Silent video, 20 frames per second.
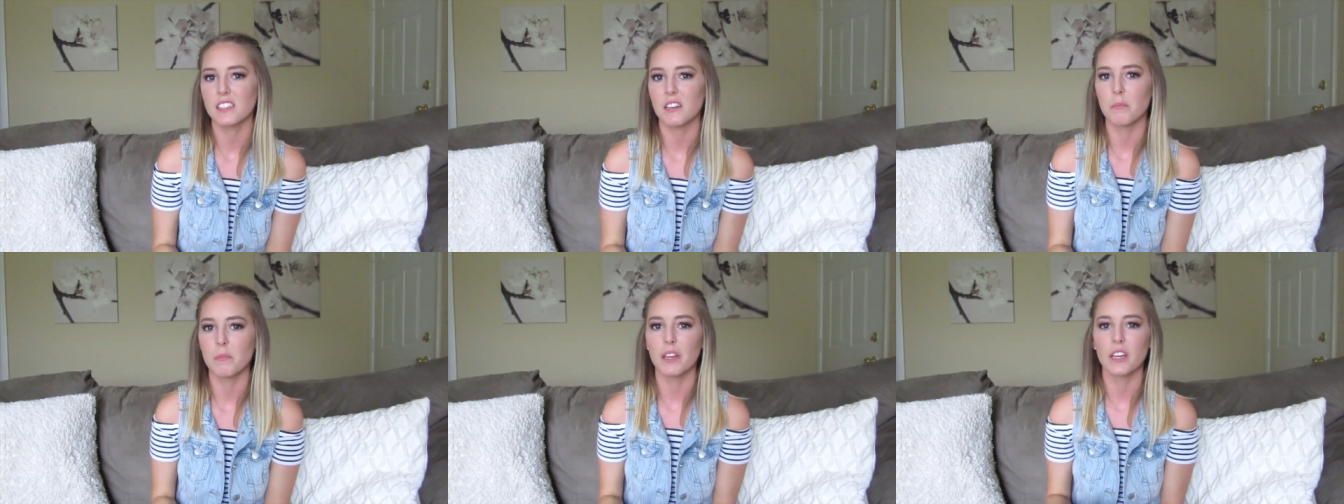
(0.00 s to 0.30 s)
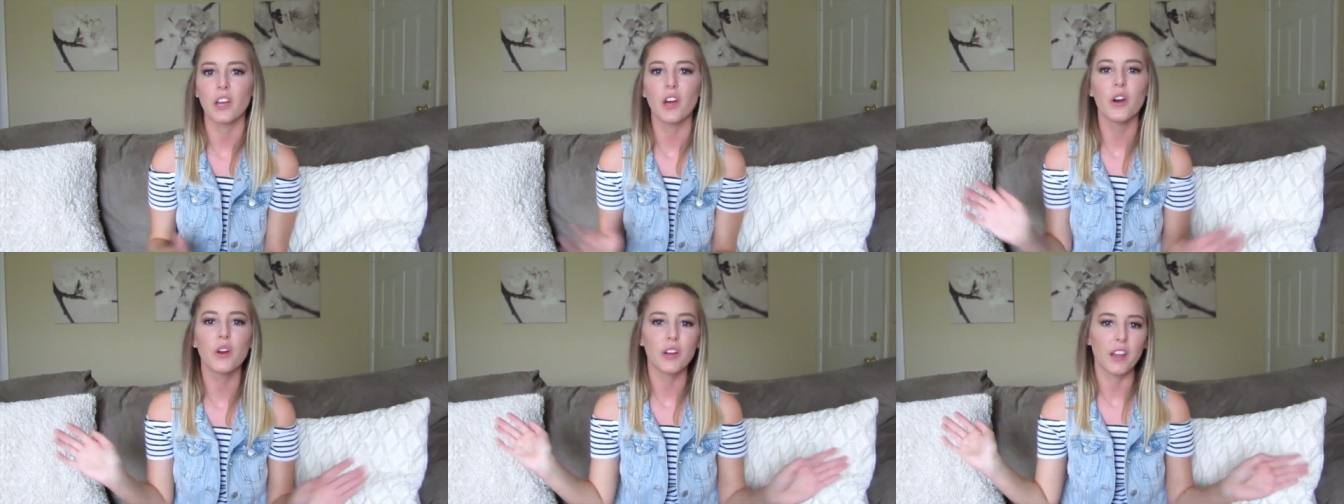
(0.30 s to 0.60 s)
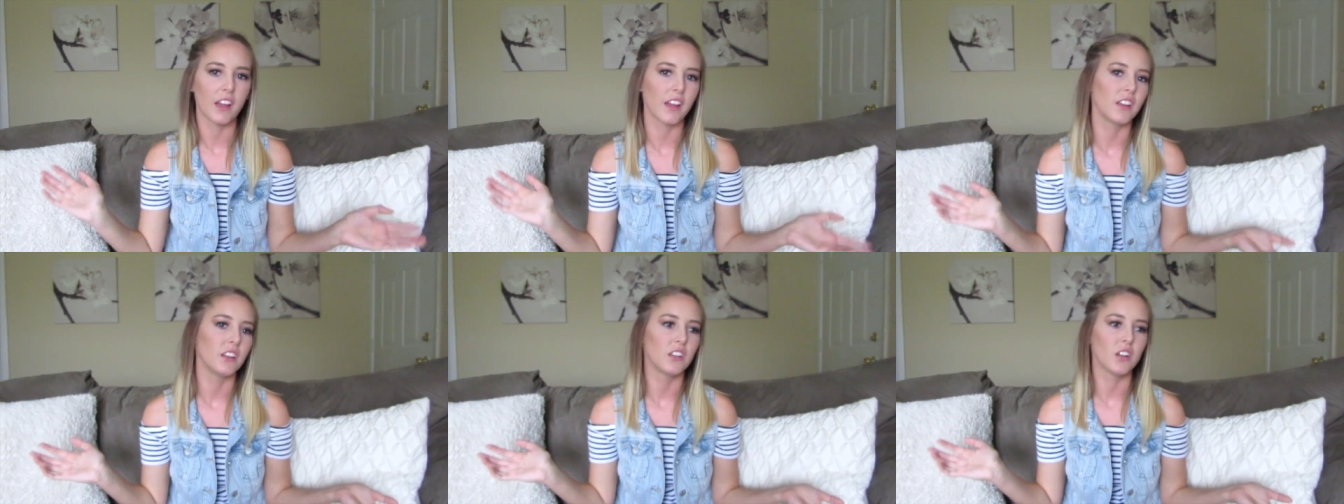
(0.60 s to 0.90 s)
and I'm like,
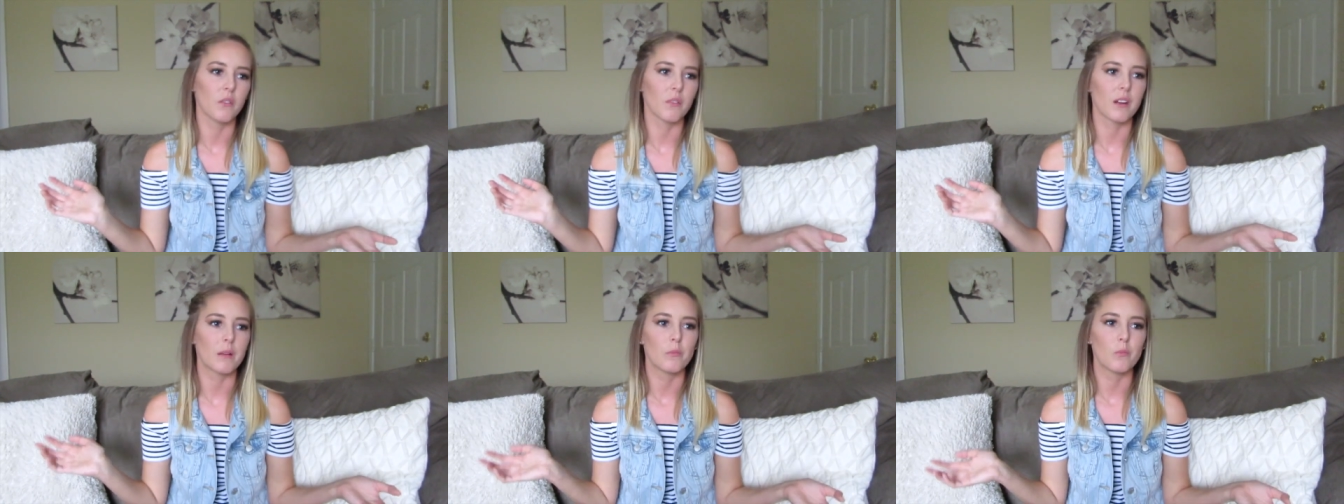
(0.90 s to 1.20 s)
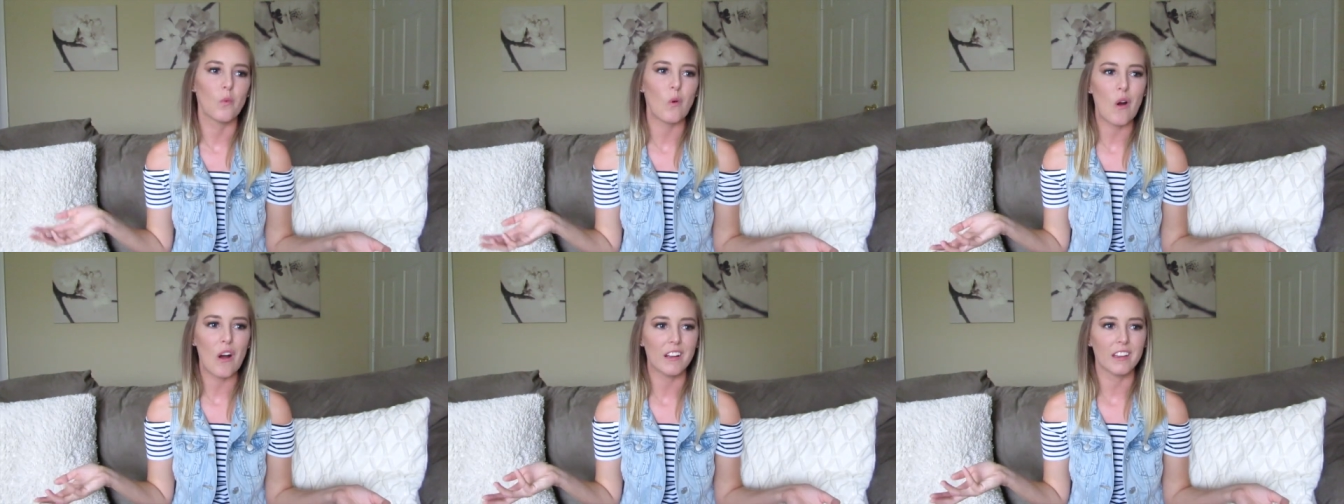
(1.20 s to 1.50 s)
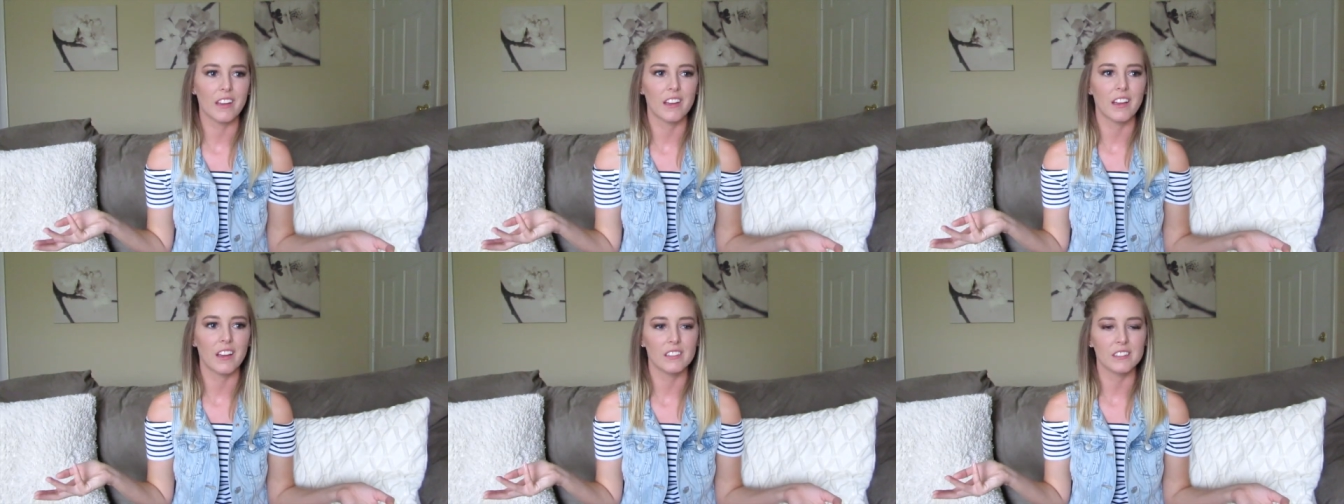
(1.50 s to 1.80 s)
okay, you know what, I'm
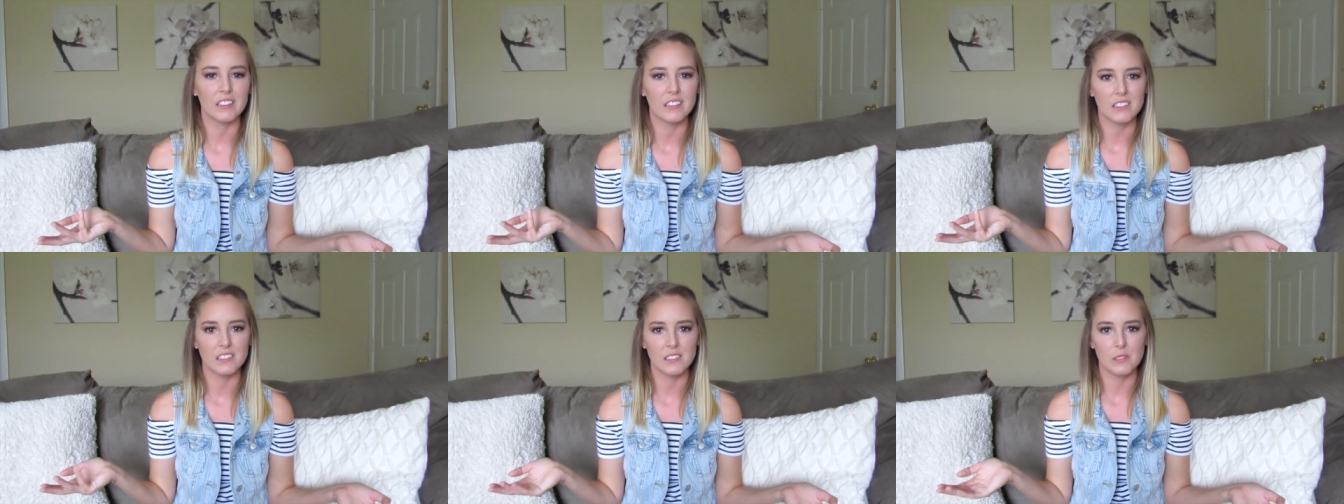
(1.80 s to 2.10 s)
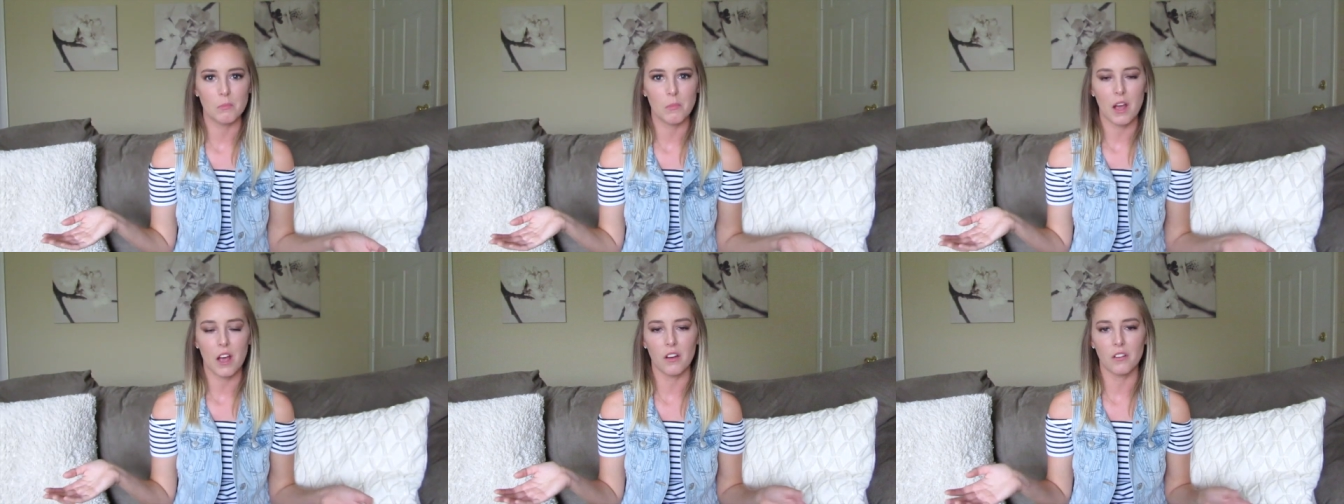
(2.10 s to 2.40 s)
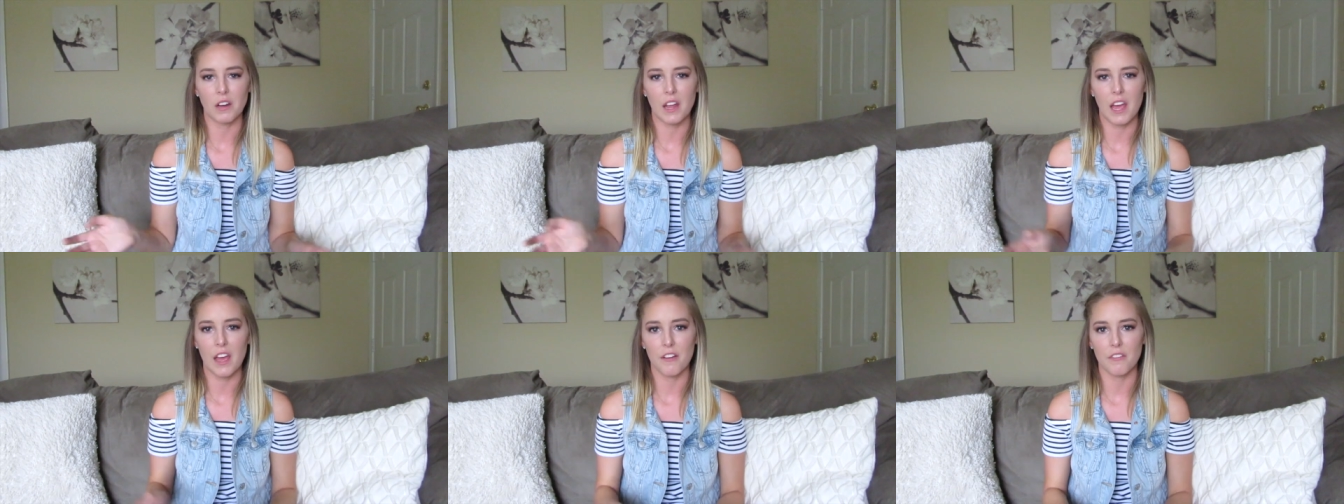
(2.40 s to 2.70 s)
walking at least 1.5
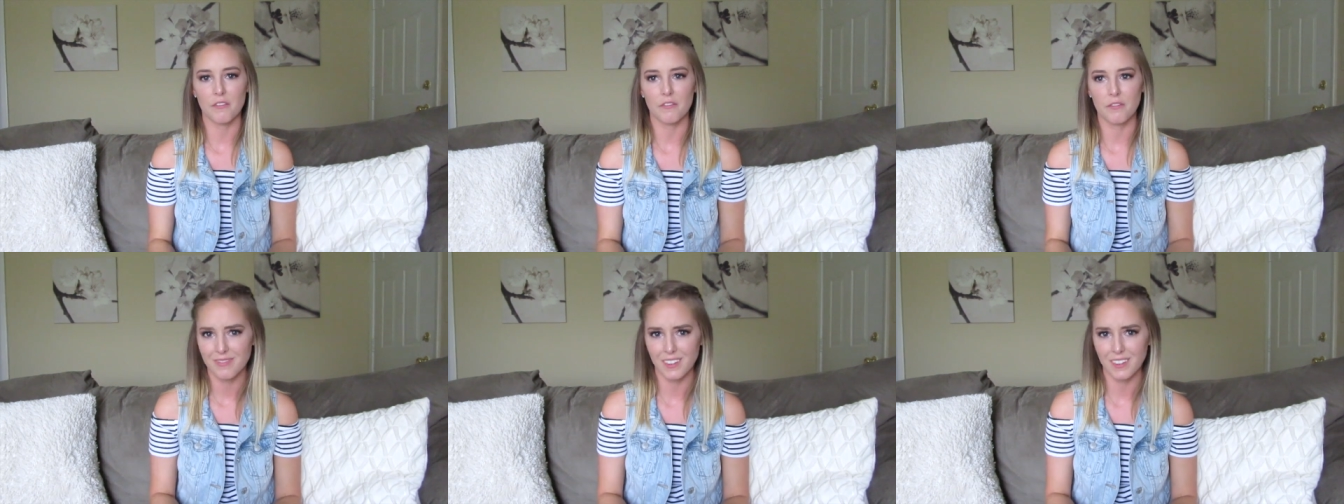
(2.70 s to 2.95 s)
miles,